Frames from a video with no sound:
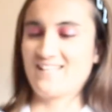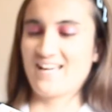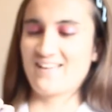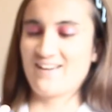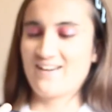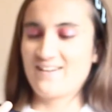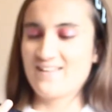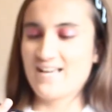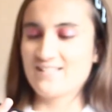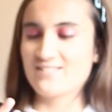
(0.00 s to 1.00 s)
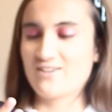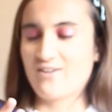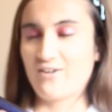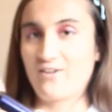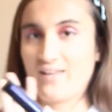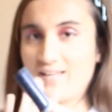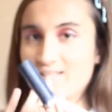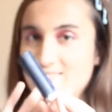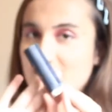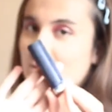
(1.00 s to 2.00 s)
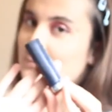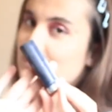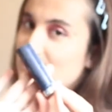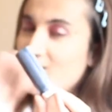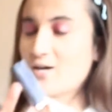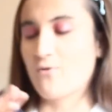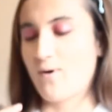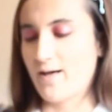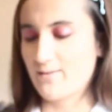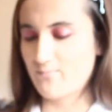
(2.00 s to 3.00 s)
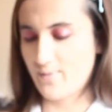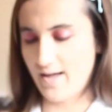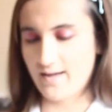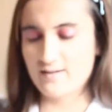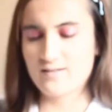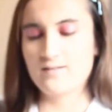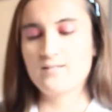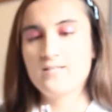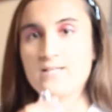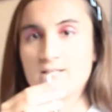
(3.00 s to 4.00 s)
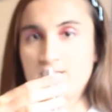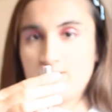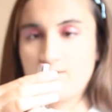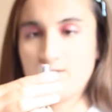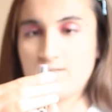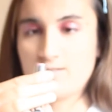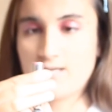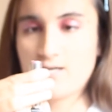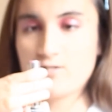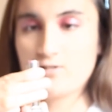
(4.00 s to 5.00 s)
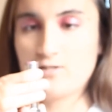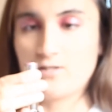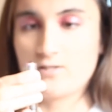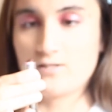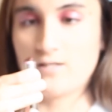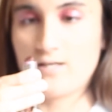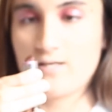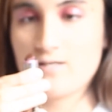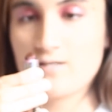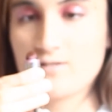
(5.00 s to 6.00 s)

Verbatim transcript: I got it at Target a while back. This is how it looks like.